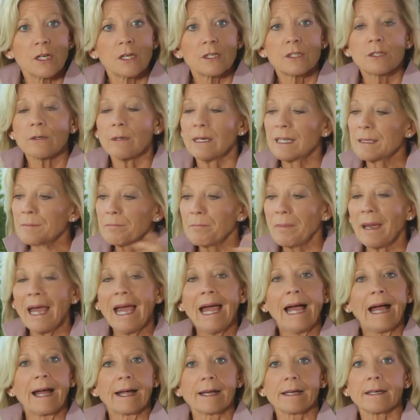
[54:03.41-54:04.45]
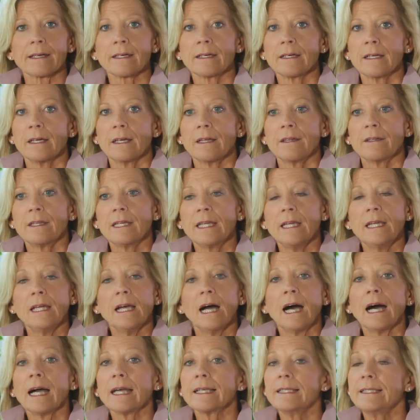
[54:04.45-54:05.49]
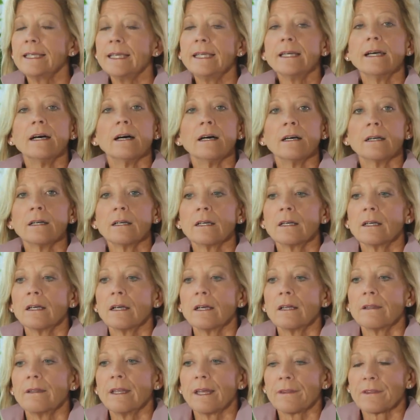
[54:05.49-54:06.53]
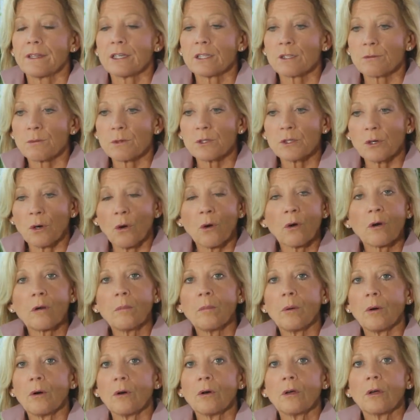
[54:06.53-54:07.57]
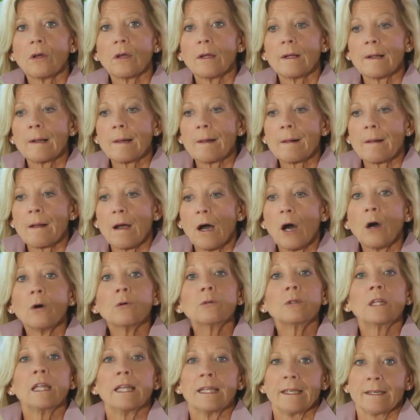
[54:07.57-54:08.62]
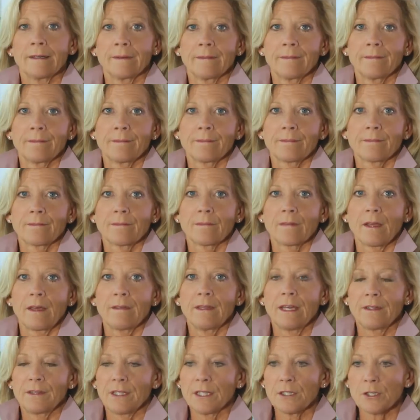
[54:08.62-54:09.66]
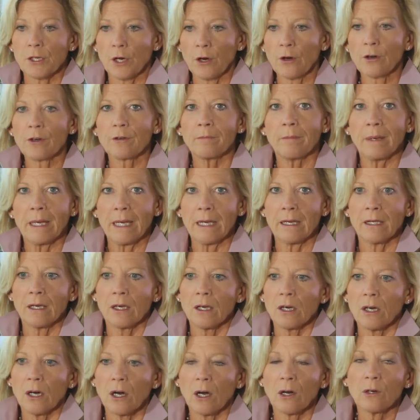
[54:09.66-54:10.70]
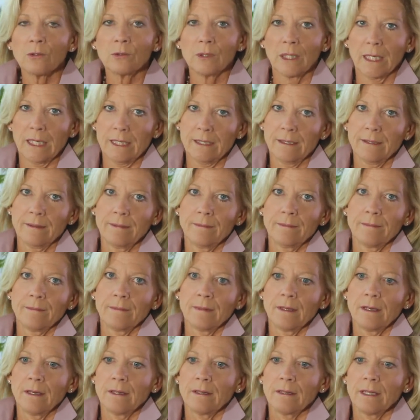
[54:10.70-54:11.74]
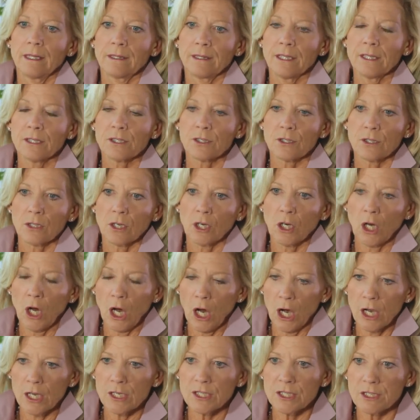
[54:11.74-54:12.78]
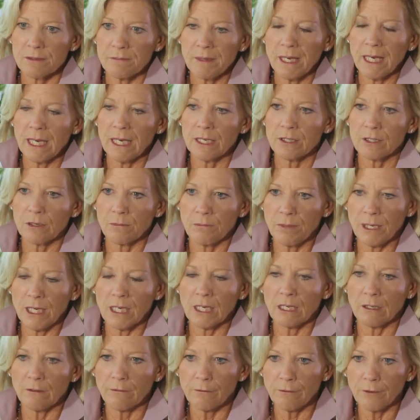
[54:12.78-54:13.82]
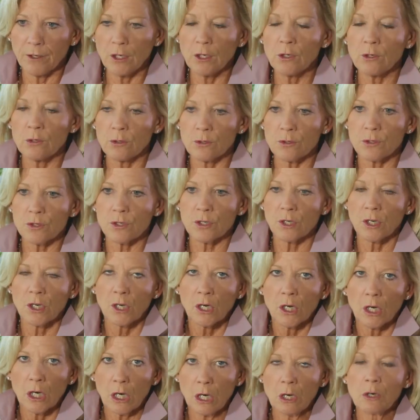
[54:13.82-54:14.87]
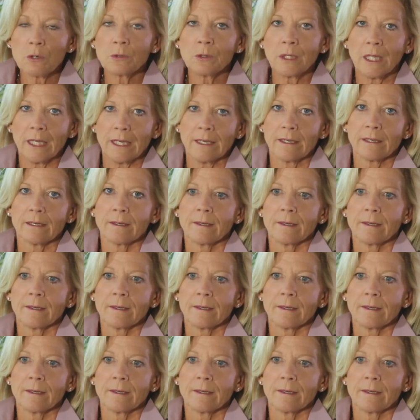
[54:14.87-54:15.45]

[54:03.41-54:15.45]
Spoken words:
to unpack the idea that this was horrible only, that this hurt me only, that this caused me to be confused only.